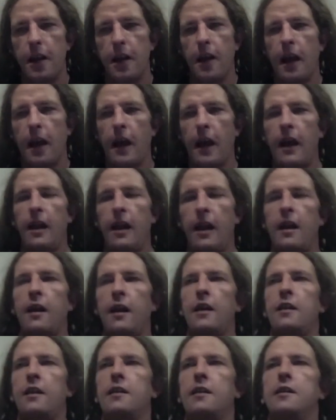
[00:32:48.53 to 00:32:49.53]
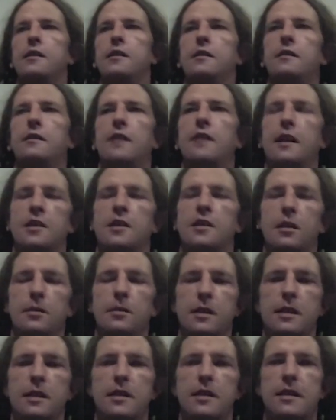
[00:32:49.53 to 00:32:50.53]
And that's
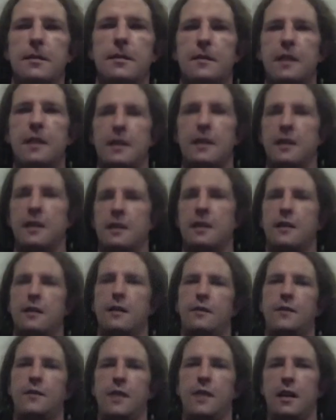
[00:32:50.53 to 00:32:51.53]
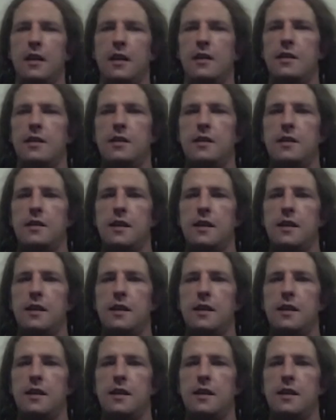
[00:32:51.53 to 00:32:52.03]
obviously something that